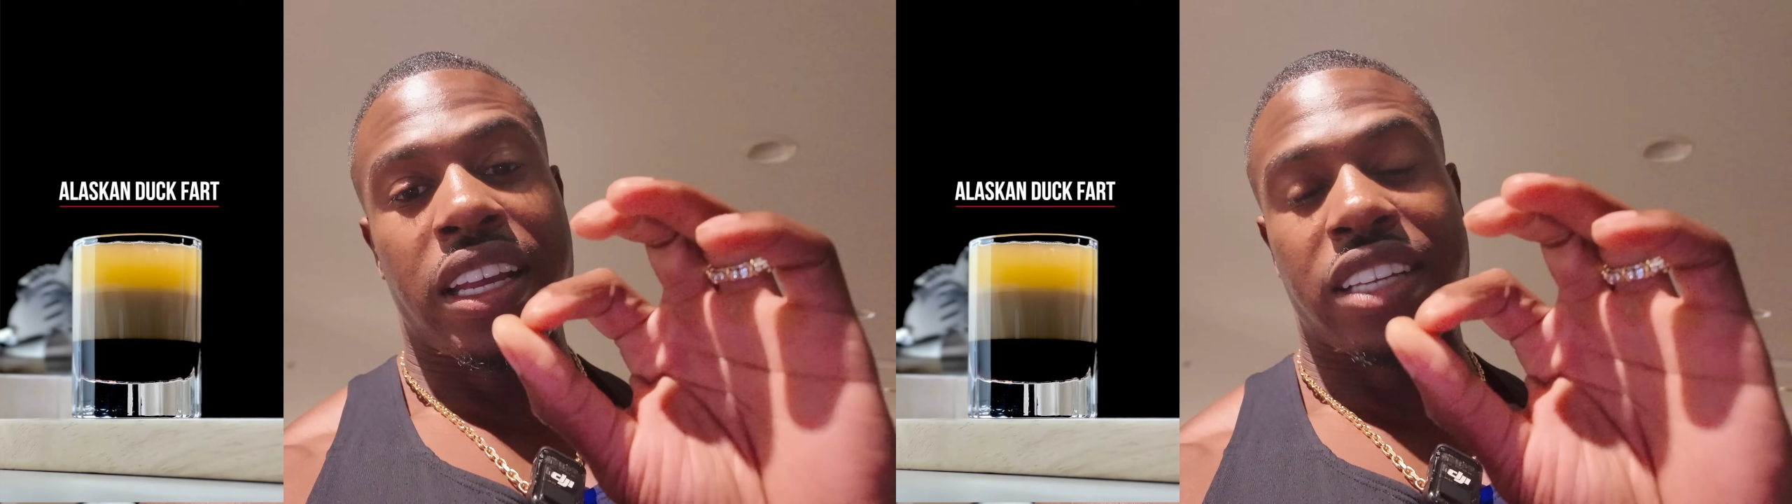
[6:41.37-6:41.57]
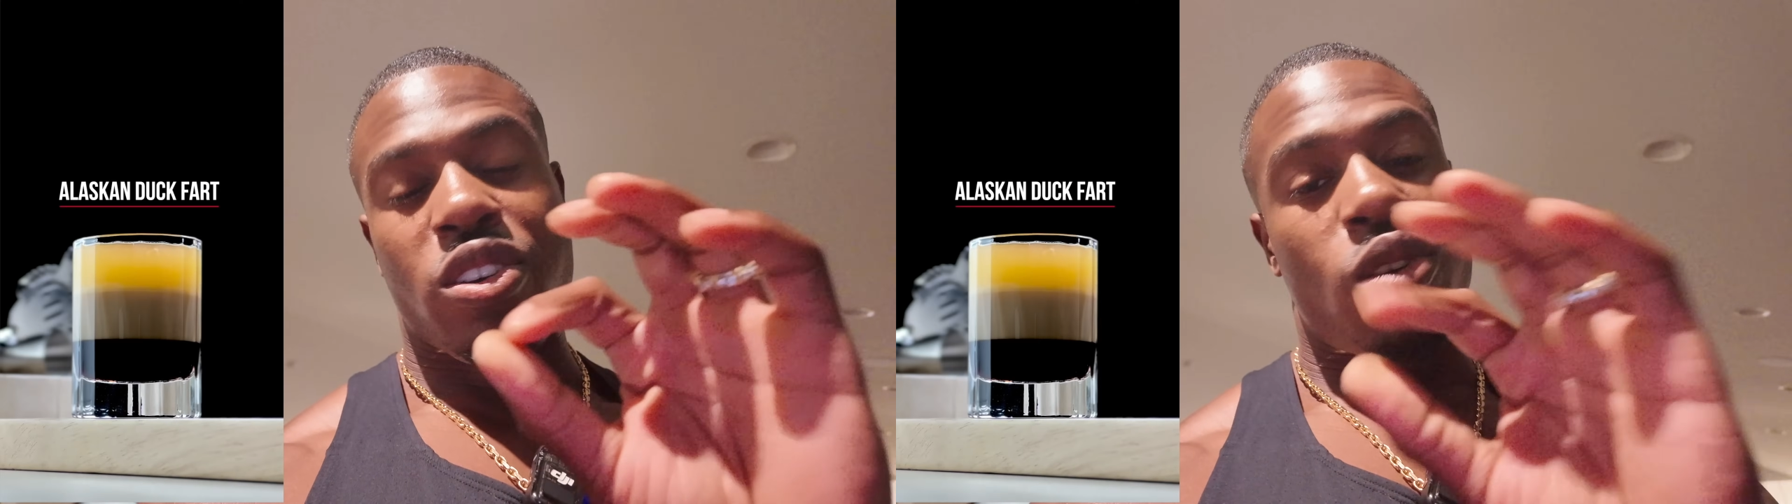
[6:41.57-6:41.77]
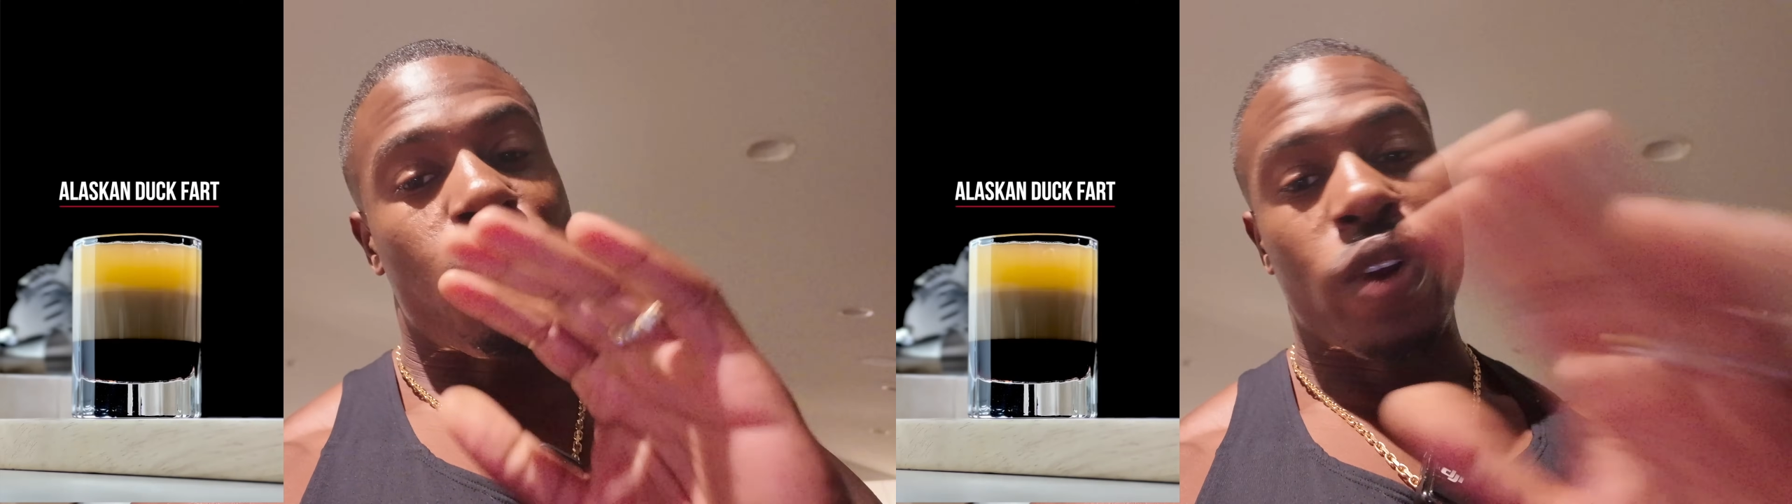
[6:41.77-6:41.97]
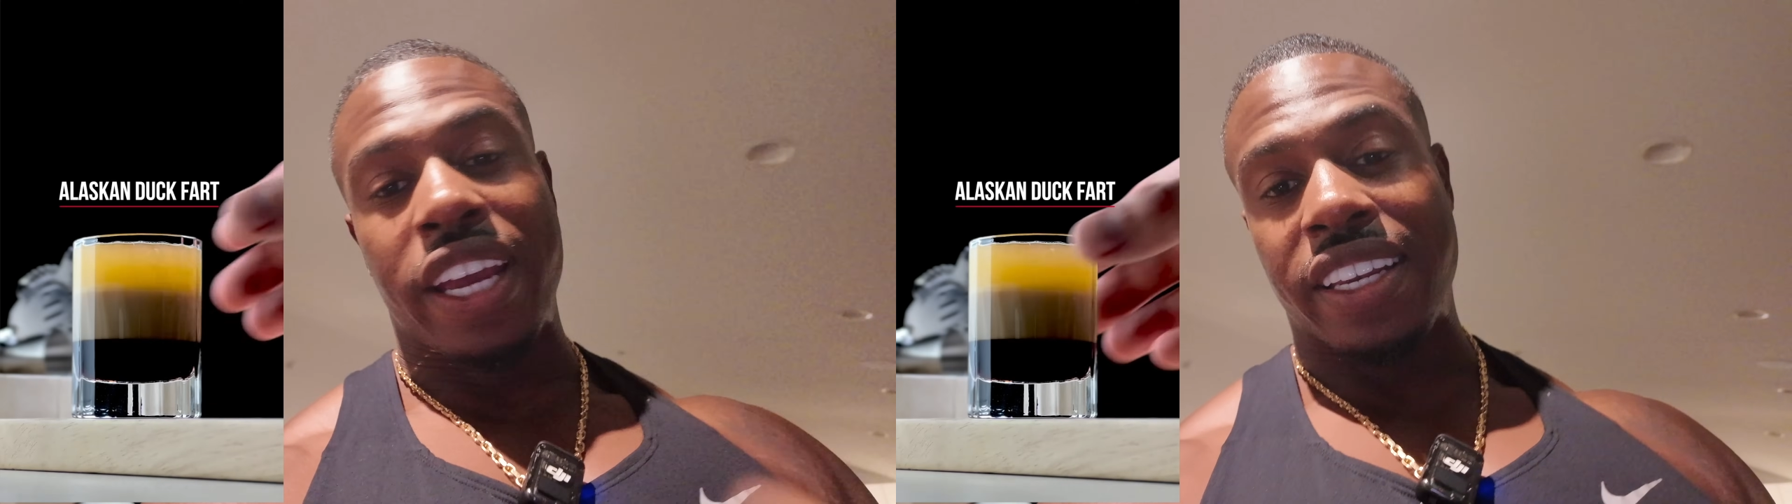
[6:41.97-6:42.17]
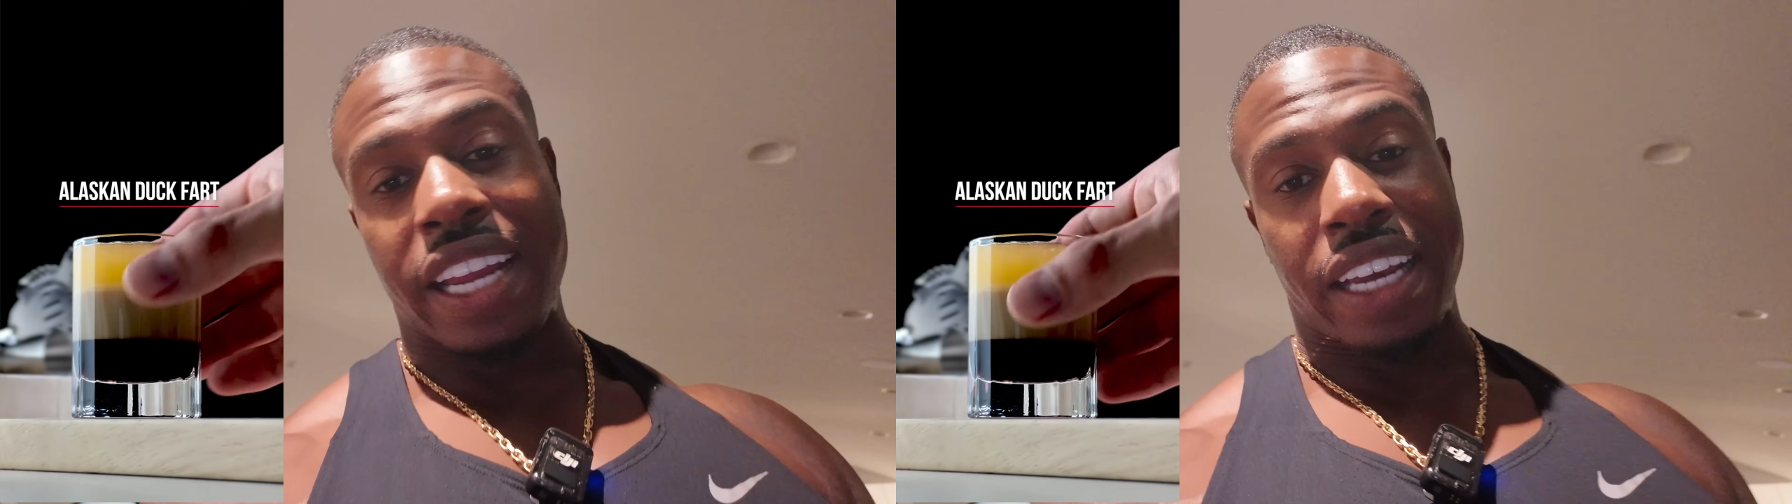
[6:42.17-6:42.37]
It's got a
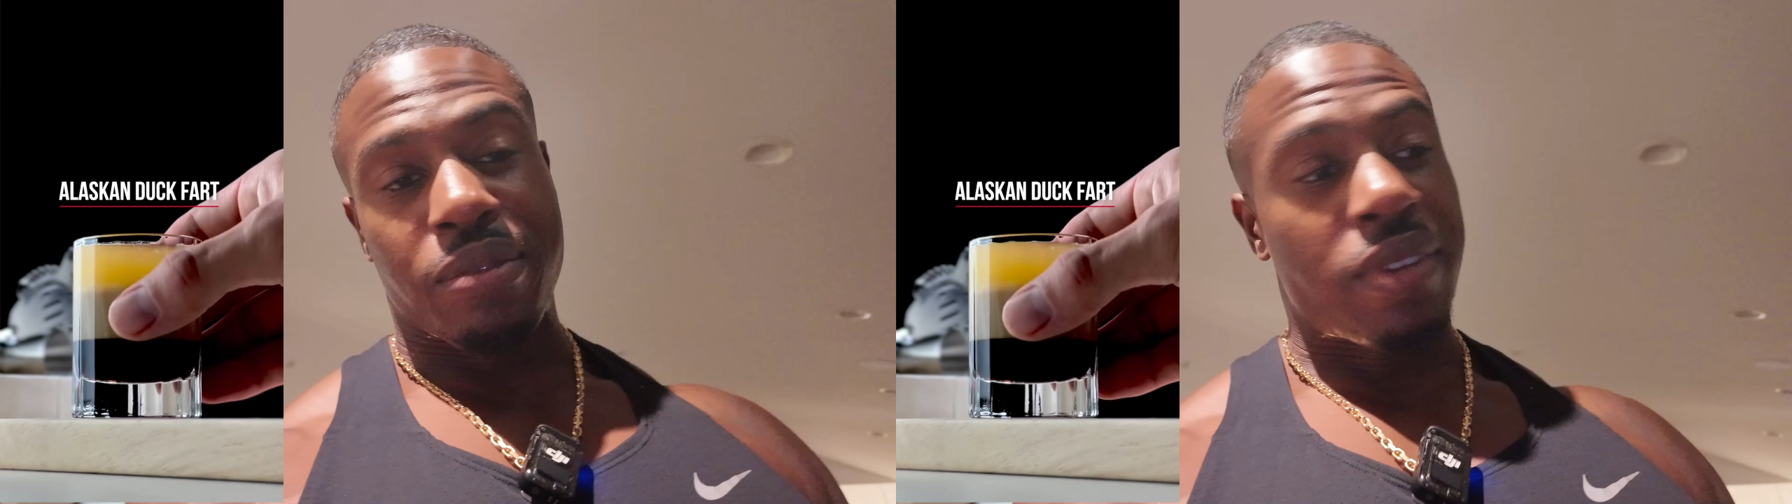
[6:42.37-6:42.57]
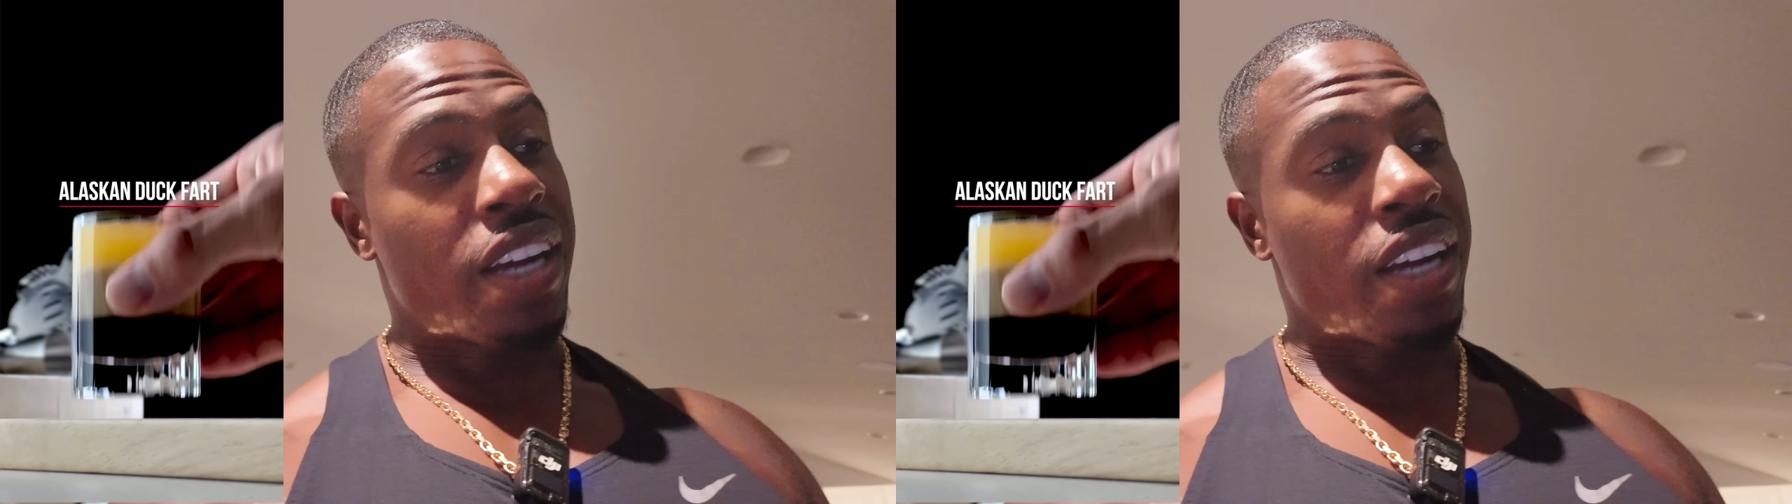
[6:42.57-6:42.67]
weird name.